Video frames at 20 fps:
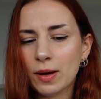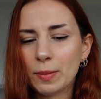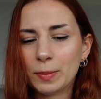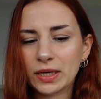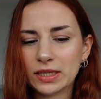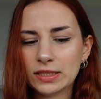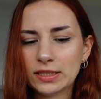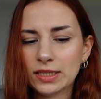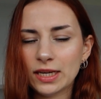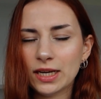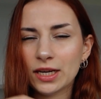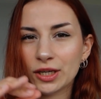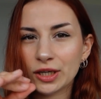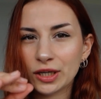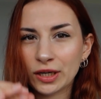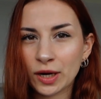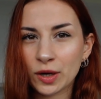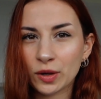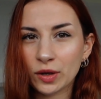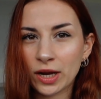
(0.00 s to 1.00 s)
But I see
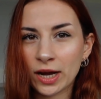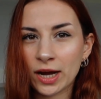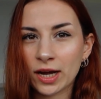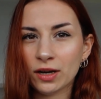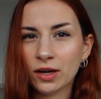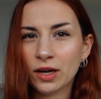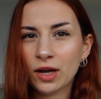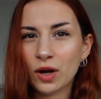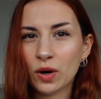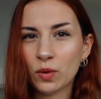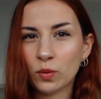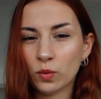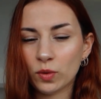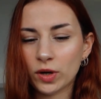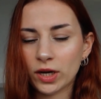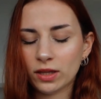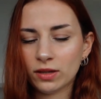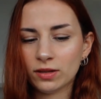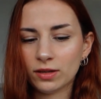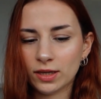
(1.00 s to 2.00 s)
here now that
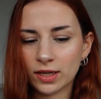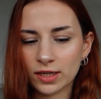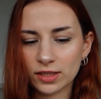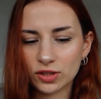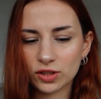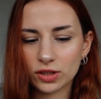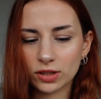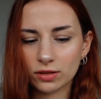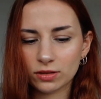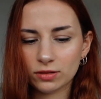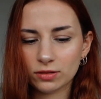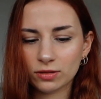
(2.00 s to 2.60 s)
with this